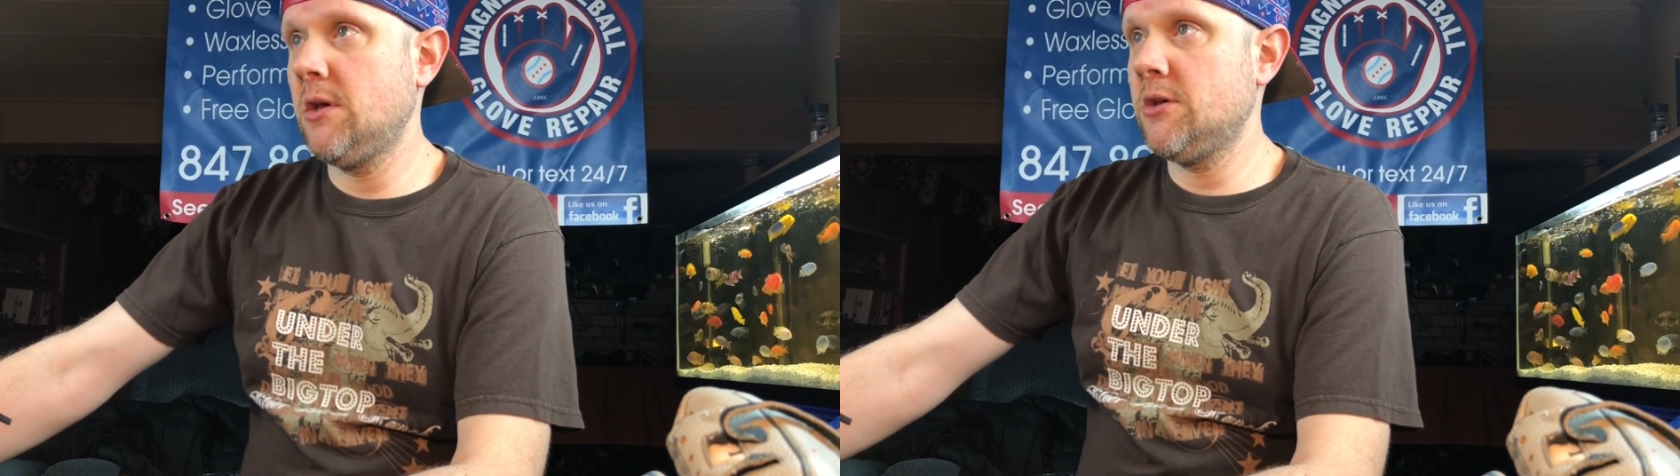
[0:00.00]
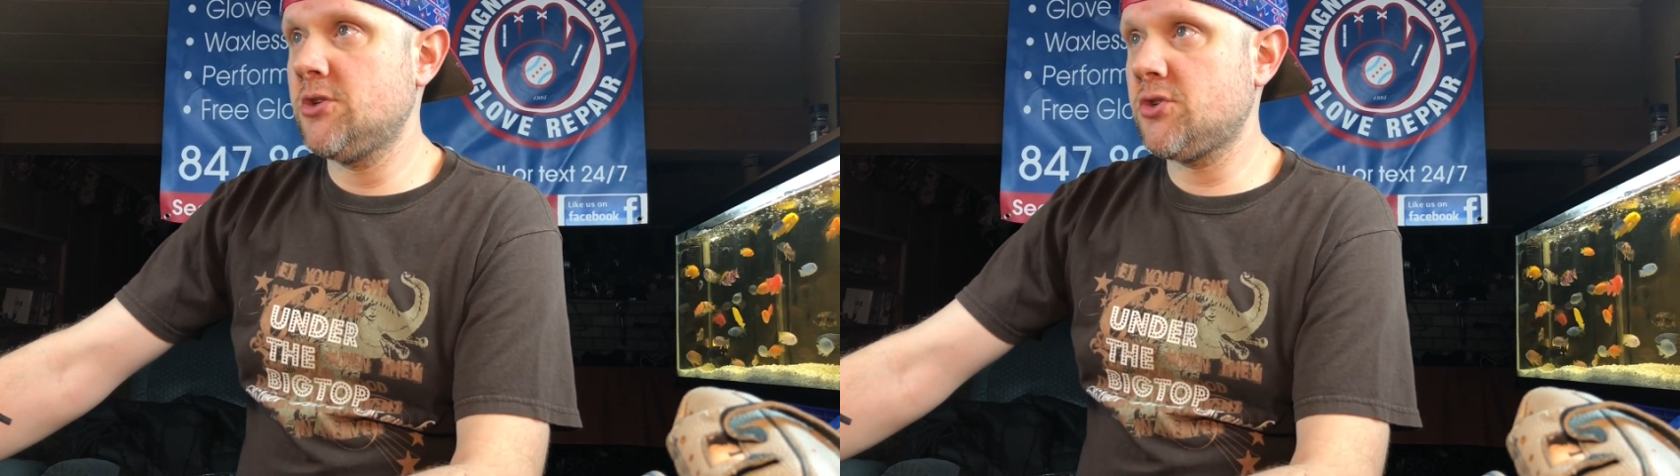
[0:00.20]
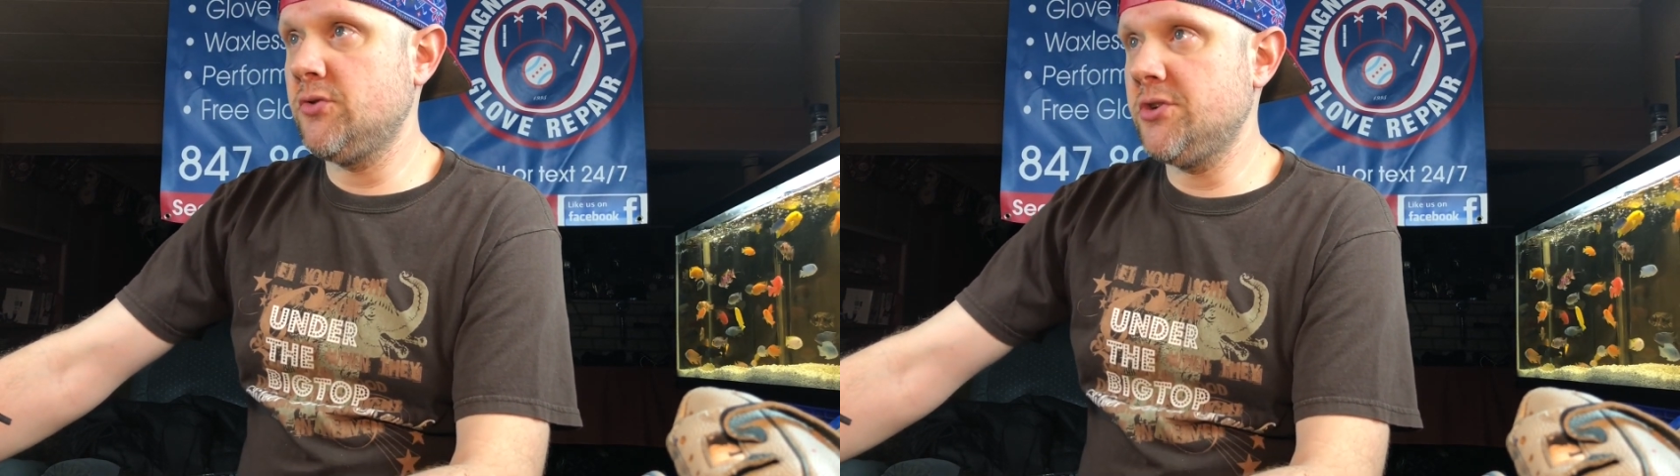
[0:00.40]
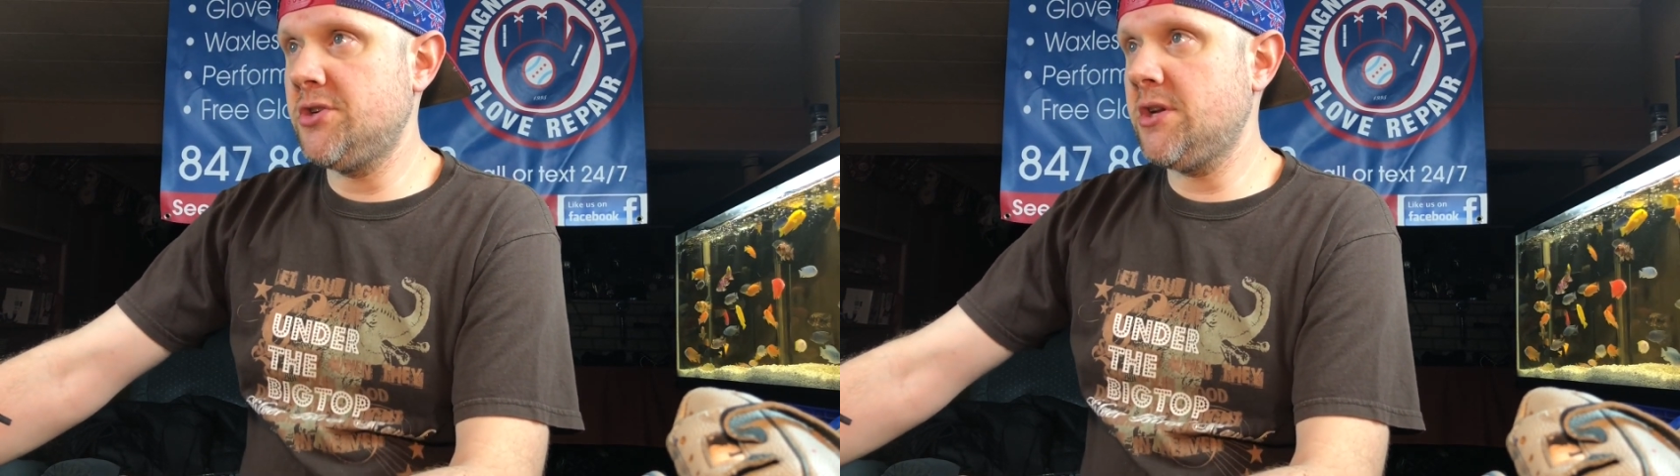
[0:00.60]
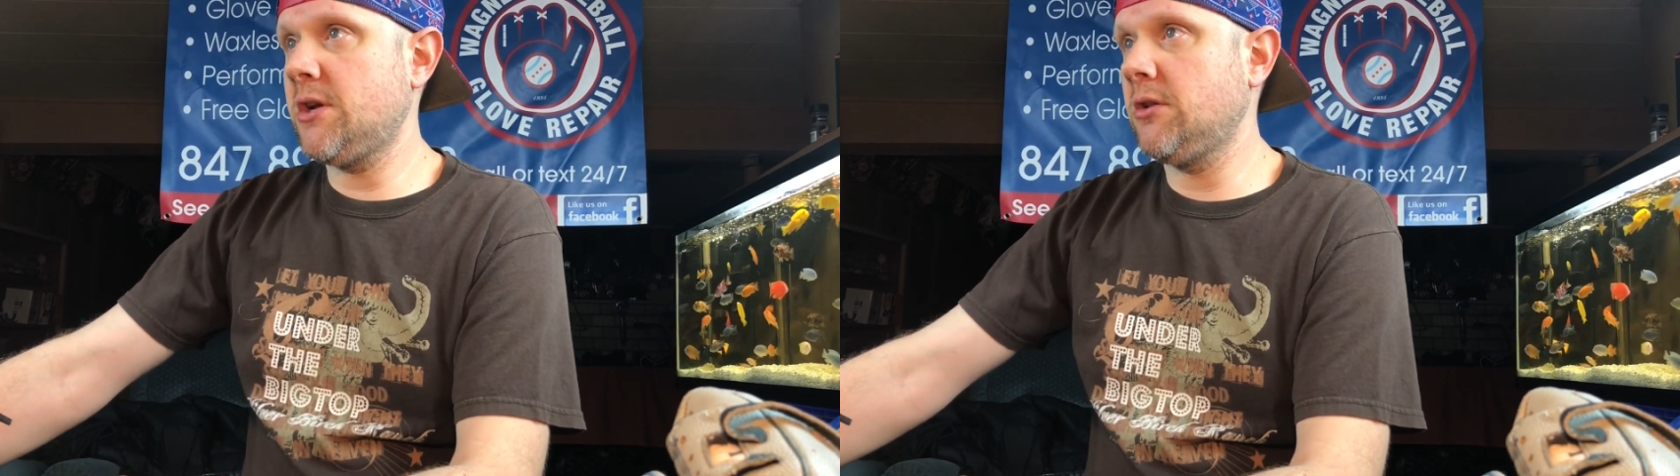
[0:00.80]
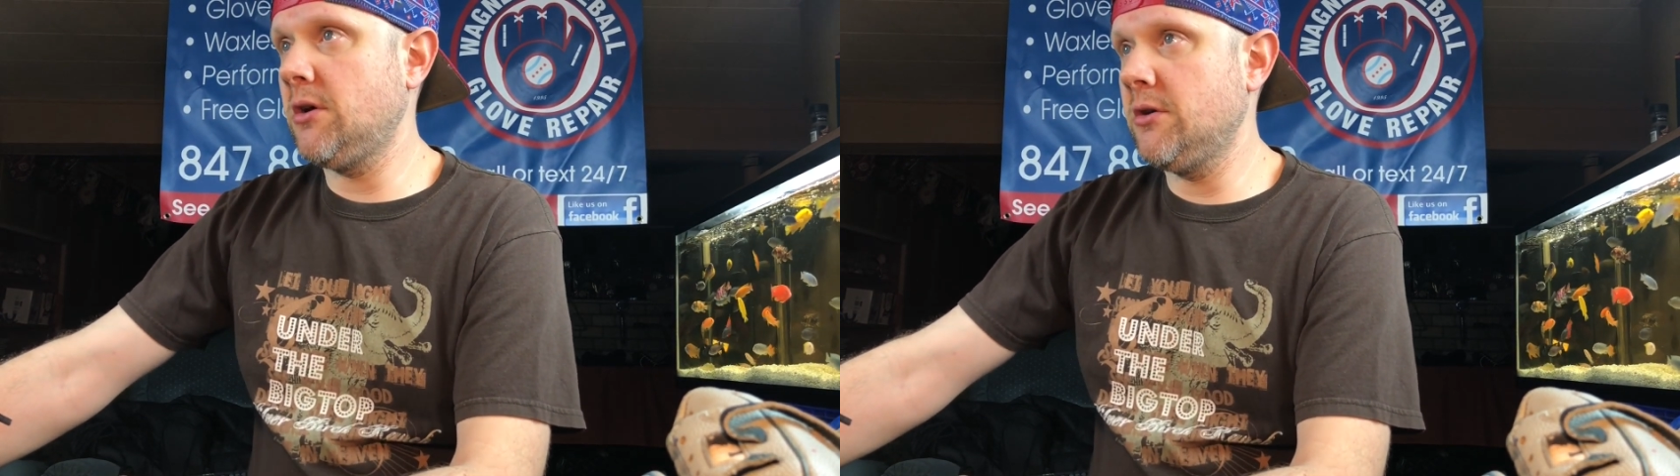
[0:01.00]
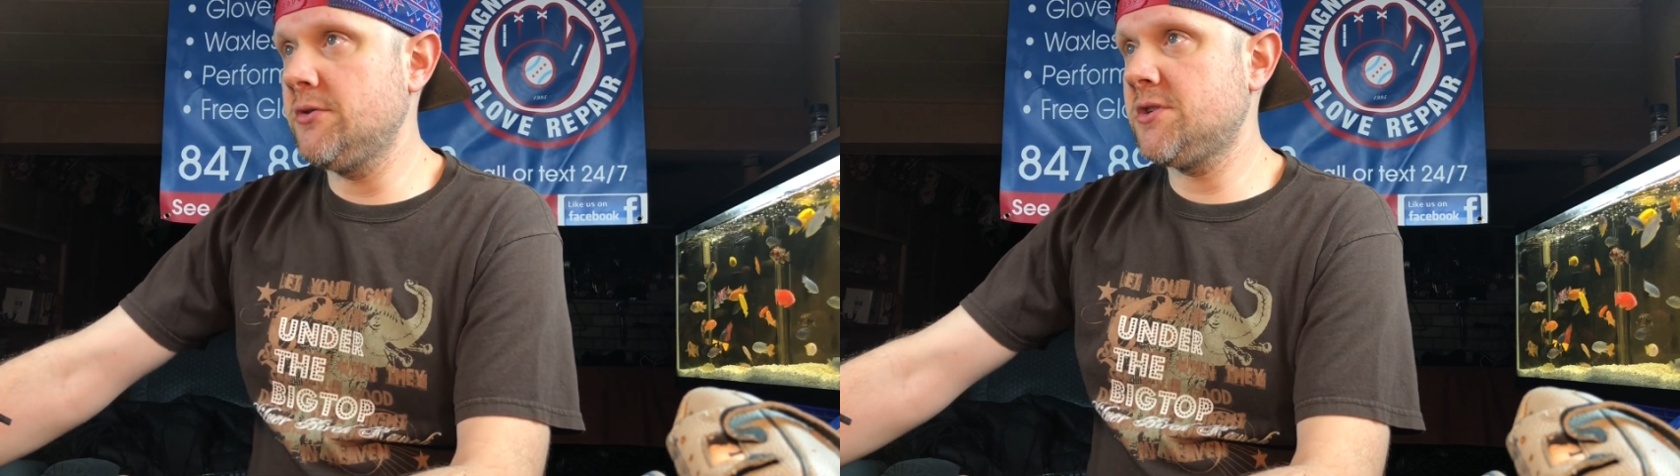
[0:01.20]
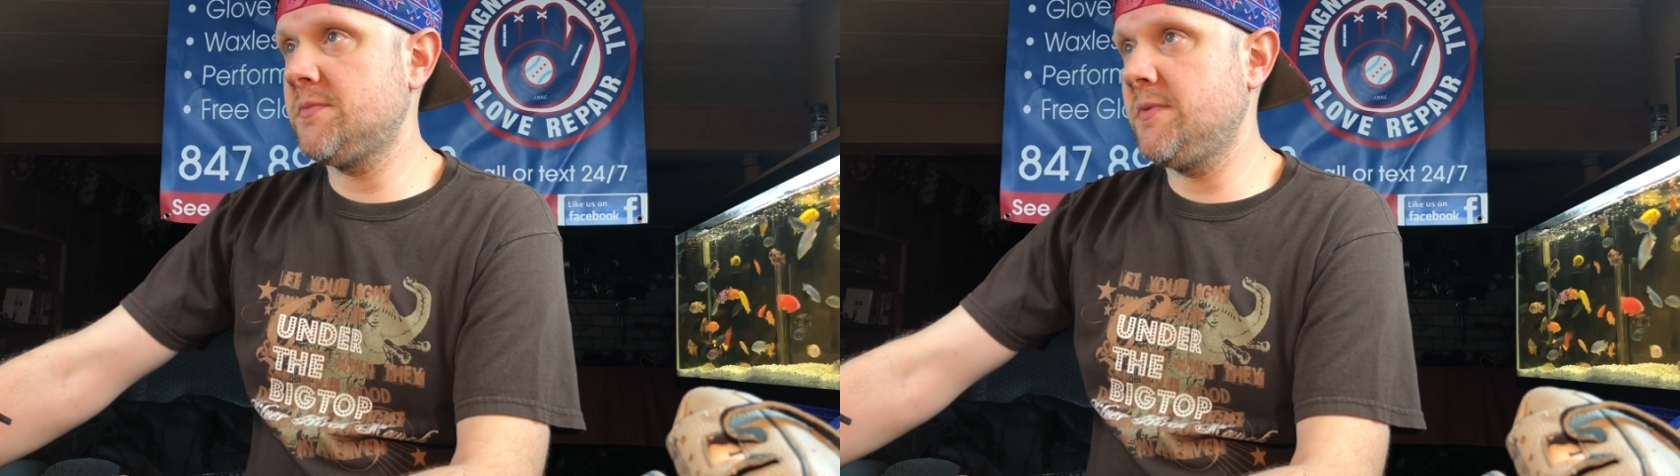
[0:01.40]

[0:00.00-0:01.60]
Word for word: Squish it closed